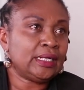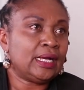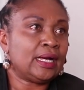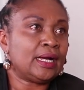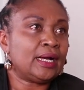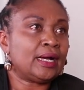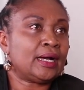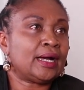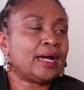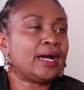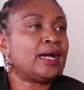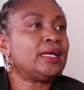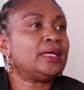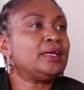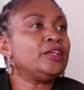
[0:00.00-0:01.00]
uh,
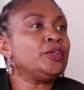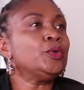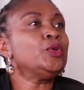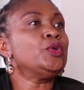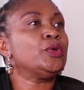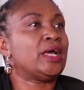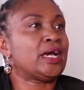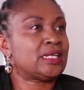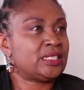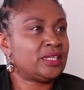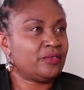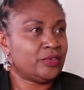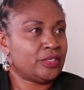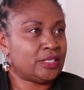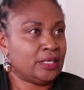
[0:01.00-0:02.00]
high union
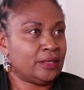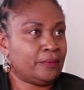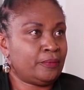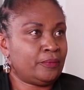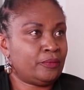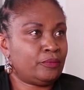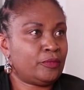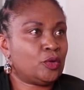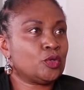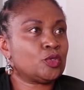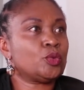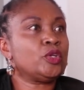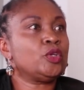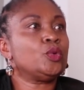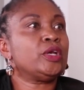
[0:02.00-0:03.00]
activity. Yes.
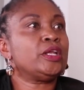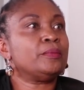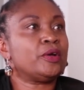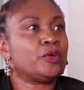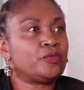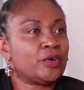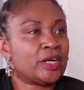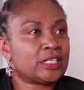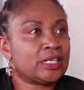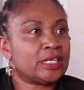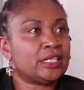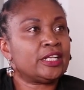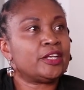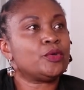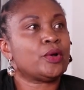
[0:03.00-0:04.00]
Because when you're in
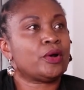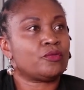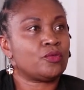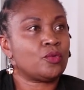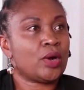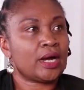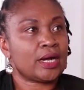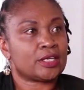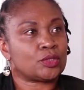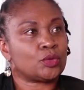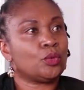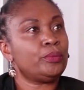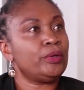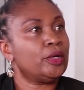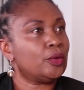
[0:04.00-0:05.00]
manufacturing, then you have workers
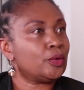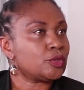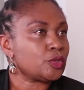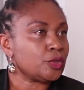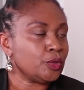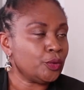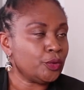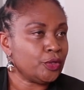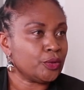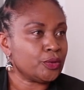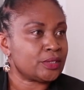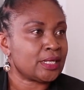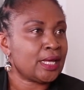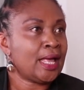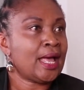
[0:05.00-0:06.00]
who belong to
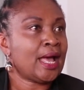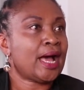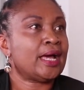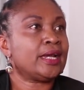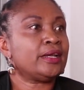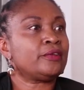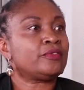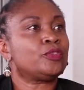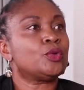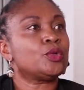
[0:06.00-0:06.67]
unions. And if